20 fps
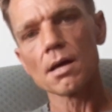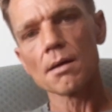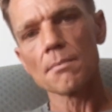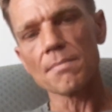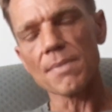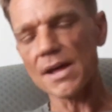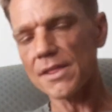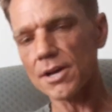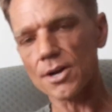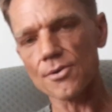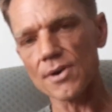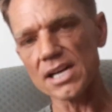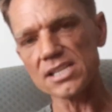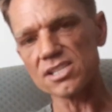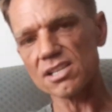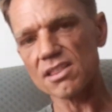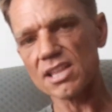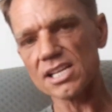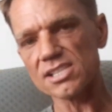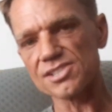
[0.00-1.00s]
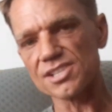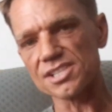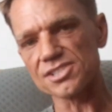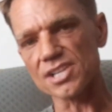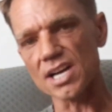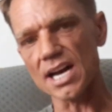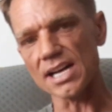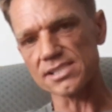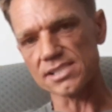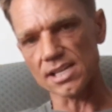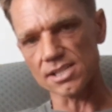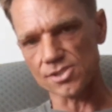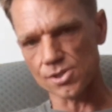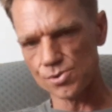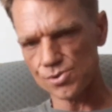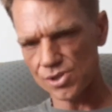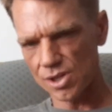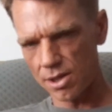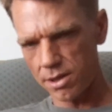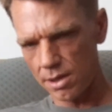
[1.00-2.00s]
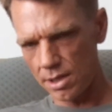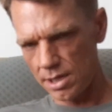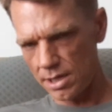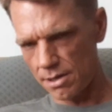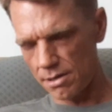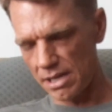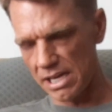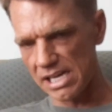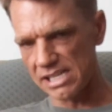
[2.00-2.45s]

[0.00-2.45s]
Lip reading: by the crazy things this guy says, who's clearly